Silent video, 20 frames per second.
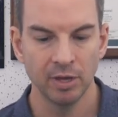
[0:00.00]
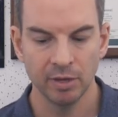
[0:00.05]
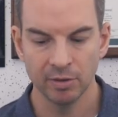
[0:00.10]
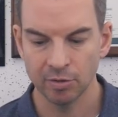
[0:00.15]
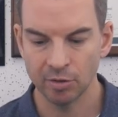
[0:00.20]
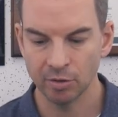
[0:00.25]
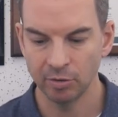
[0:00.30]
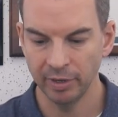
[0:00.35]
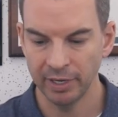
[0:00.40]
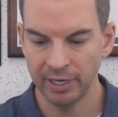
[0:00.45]

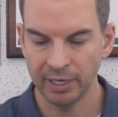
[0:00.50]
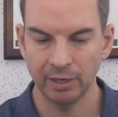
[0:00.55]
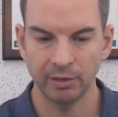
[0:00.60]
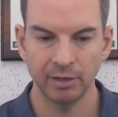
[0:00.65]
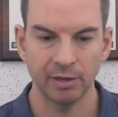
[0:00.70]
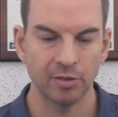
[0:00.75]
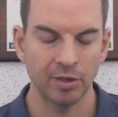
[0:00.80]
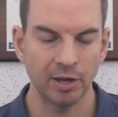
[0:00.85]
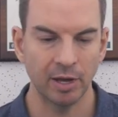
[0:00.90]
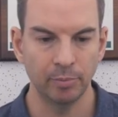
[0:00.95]
So in our
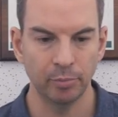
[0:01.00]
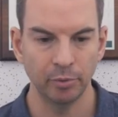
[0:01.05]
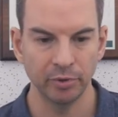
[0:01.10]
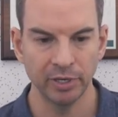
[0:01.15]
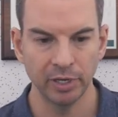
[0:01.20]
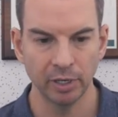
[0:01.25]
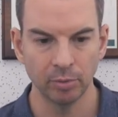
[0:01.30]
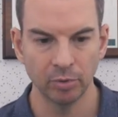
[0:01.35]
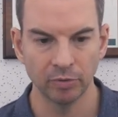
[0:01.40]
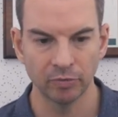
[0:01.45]
example
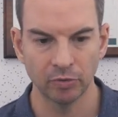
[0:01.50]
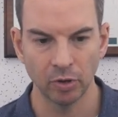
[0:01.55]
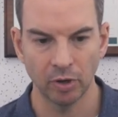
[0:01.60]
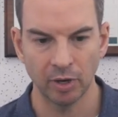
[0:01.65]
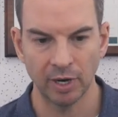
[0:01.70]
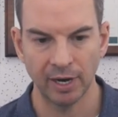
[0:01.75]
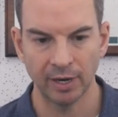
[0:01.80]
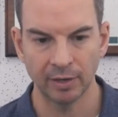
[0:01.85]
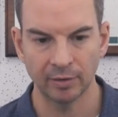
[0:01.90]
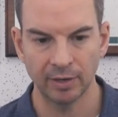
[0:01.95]
here, we've
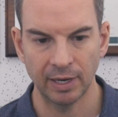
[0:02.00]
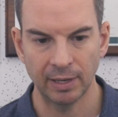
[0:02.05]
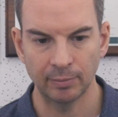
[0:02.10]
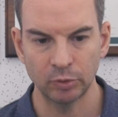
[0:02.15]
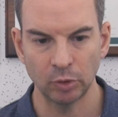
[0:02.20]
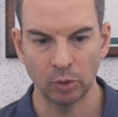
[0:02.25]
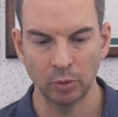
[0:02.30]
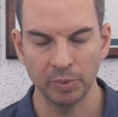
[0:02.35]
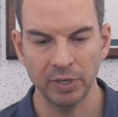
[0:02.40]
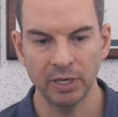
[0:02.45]
got our
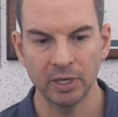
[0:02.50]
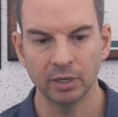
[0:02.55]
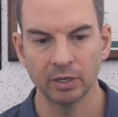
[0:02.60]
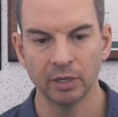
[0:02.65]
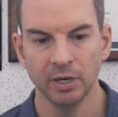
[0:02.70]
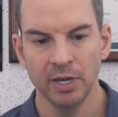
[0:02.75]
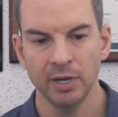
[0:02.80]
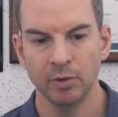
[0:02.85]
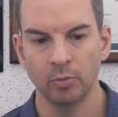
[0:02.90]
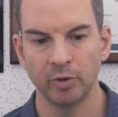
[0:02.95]
laptop
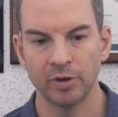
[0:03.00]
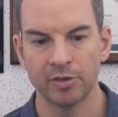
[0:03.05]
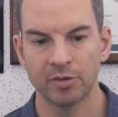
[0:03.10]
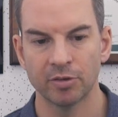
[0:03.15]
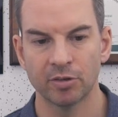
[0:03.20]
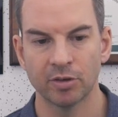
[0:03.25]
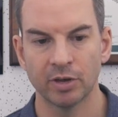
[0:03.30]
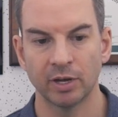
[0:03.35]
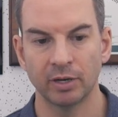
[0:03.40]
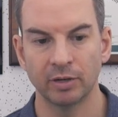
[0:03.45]
here, which
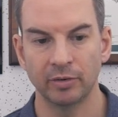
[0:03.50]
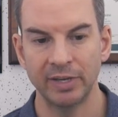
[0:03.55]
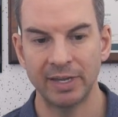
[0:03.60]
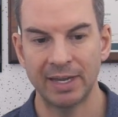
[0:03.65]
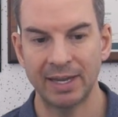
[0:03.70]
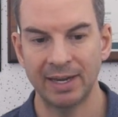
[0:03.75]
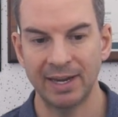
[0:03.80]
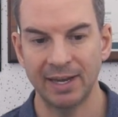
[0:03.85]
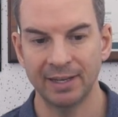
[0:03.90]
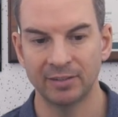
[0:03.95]
is currently
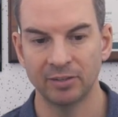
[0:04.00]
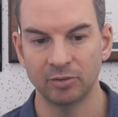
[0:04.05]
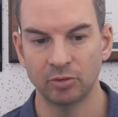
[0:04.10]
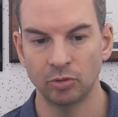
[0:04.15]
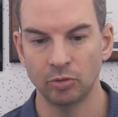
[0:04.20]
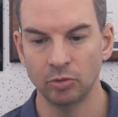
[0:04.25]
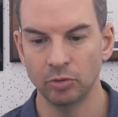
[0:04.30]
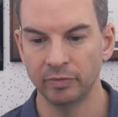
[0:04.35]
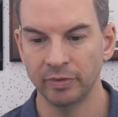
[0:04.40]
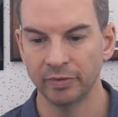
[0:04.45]
connected
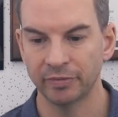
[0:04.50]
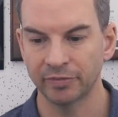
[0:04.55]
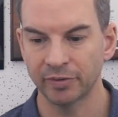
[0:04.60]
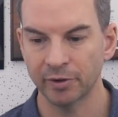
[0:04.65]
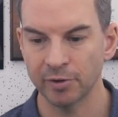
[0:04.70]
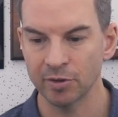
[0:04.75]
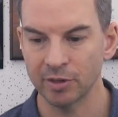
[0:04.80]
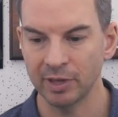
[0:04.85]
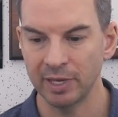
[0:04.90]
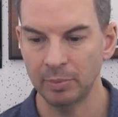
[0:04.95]
to the
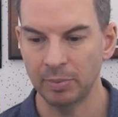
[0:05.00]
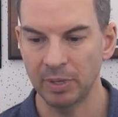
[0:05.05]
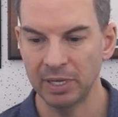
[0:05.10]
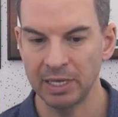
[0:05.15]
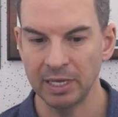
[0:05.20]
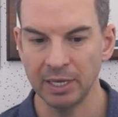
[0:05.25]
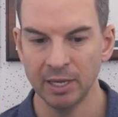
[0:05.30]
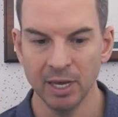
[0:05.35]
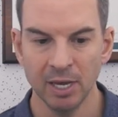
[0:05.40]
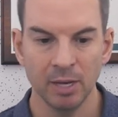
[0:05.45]
first
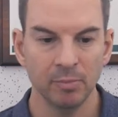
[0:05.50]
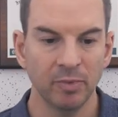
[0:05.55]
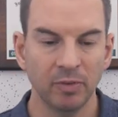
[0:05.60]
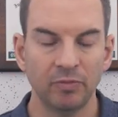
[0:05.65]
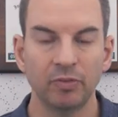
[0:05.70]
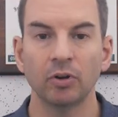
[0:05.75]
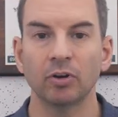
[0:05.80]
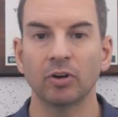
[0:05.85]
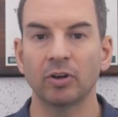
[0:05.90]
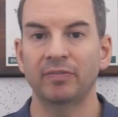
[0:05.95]
AP,
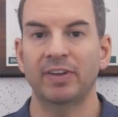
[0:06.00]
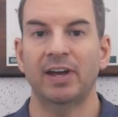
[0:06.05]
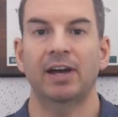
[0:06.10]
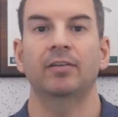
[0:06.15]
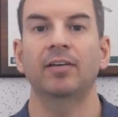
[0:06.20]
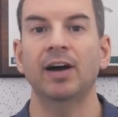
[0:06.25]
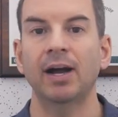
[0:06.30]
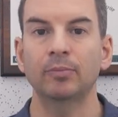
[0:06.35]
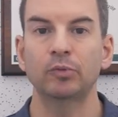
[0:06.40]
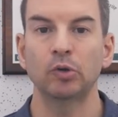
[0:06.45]
if you're on that
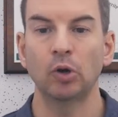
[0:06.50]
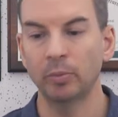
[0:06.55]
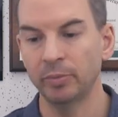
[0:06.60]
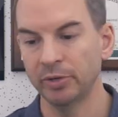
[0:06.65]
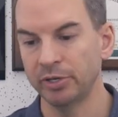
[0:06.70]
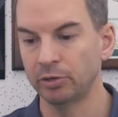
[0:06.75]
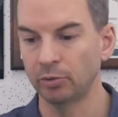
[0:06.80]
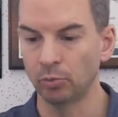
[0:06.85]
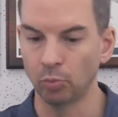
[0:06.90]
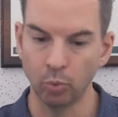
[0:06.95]
laptop
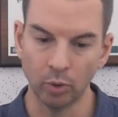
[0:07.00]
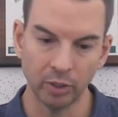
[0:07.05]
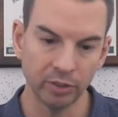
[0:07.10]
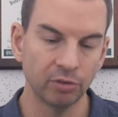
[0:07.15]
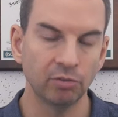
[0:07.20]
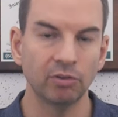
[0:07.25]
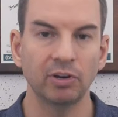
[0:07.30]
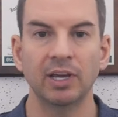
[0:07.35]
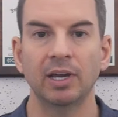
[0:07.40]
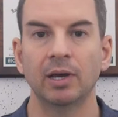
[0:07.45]
and you're
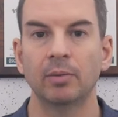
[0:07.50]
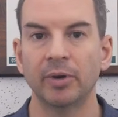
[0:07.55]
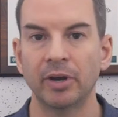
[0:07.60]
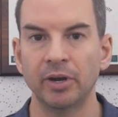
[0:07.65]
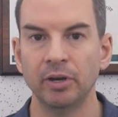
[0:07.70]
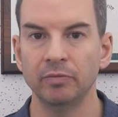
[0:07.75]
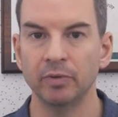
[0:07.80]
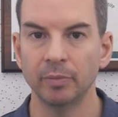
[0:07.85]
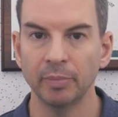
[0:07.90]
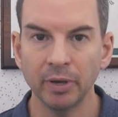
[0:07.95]
wondering
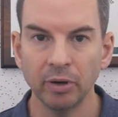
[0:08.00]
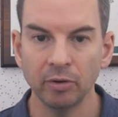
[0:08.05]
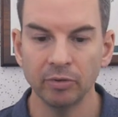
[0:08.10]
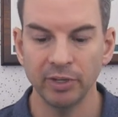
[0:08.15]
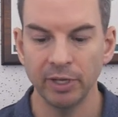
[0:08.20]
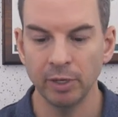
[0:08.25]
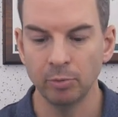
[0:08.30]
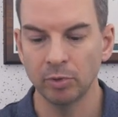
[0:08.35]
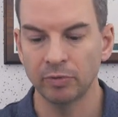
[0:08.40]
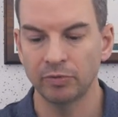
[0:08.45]
about the
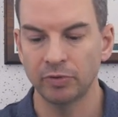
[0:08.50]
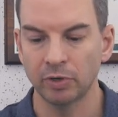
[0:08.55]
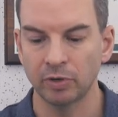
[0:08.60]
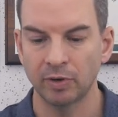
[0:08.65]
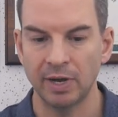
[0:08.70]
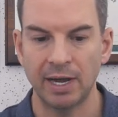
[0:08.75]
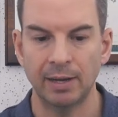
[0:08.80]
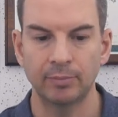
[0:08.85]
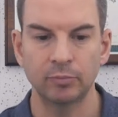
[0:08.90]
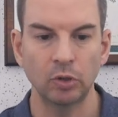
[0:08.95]
building with your
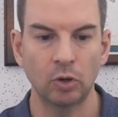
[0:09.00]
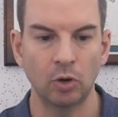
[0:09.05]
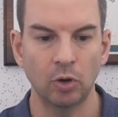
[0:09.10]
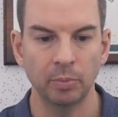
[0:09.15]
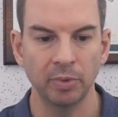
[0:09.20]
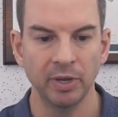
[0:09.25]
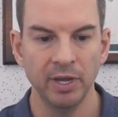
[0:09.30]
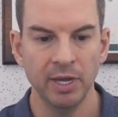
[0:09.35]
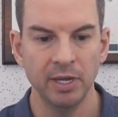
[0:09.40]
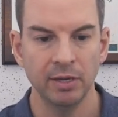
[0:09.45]

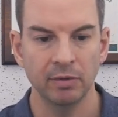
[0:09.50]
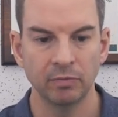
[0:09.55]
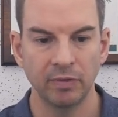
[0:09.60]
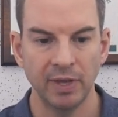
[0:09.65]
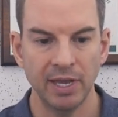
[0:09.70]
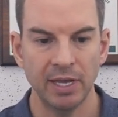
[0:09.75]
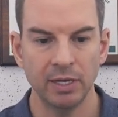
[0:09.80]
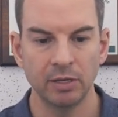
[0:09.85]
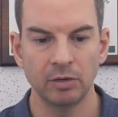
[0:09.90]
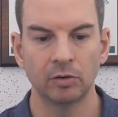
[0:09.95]
laptop,
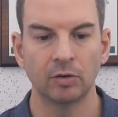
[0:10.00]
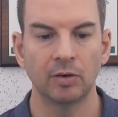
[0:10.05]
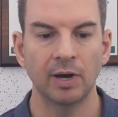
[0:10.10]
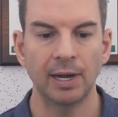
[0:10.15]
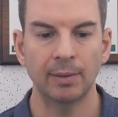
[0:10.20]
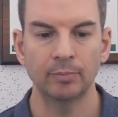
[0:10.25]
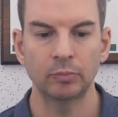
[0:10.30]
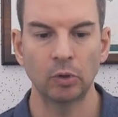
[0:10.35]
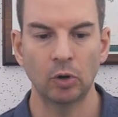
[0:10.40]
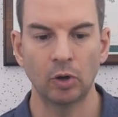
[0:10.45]
then your
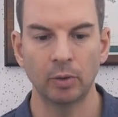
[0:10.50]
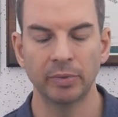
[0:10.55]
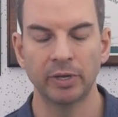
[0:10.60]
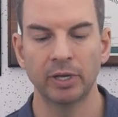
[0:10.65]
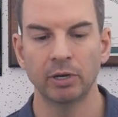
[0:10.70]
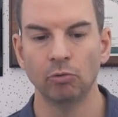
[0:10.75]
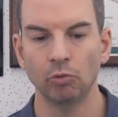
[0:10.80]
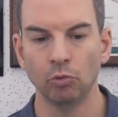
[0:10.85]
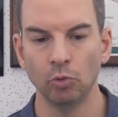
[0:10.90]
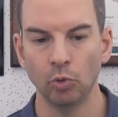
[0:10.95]
laptop
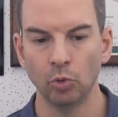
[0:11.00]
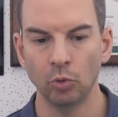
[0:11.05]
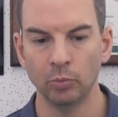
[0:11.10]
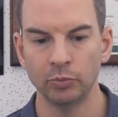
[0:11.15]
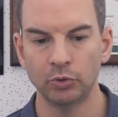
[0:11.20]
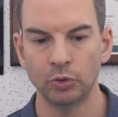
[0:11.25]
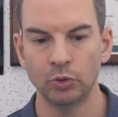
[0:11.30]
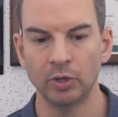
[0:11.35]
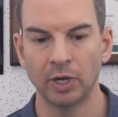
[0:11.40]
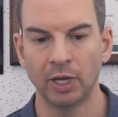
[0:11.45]
can roam
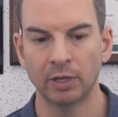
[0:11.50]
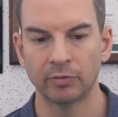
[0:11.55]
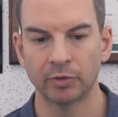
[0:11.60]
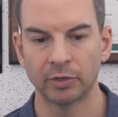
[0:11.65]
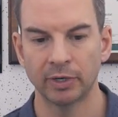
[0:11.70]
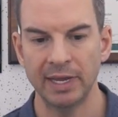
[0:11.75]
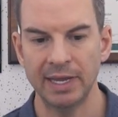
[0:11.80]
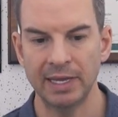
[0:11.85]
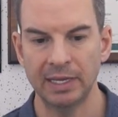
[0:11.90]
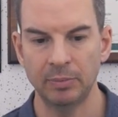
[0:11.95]
to
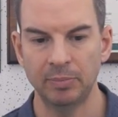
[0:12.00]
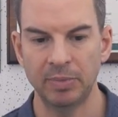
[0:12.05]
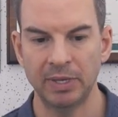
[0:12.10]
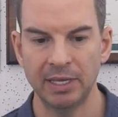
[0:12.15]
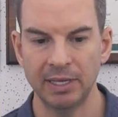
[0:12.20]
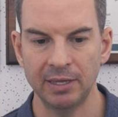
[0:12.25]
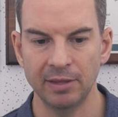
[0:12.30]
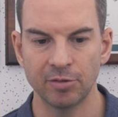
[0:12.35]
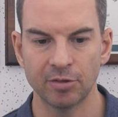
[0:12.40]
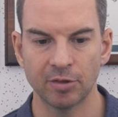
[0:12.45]
other
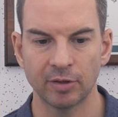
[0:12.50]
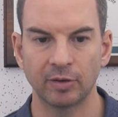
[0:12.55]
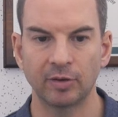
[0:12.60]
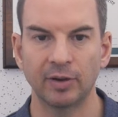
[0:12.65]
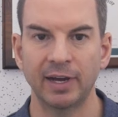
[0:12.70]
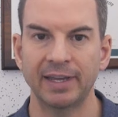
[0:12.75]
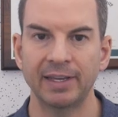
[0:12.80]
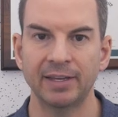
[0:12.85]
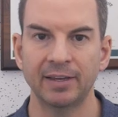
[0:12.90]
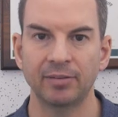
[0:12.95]
APs
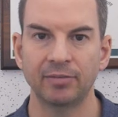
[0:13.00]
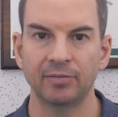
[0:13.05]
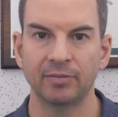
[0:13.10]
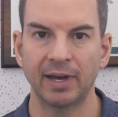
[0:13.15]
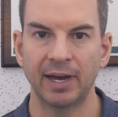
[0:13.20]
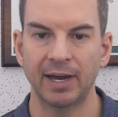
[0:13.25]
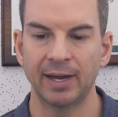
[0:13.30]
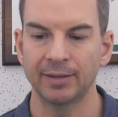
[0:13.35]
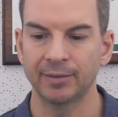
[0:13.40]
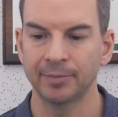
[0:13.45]
like
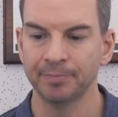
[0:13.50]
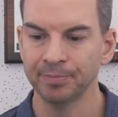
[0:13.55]
that.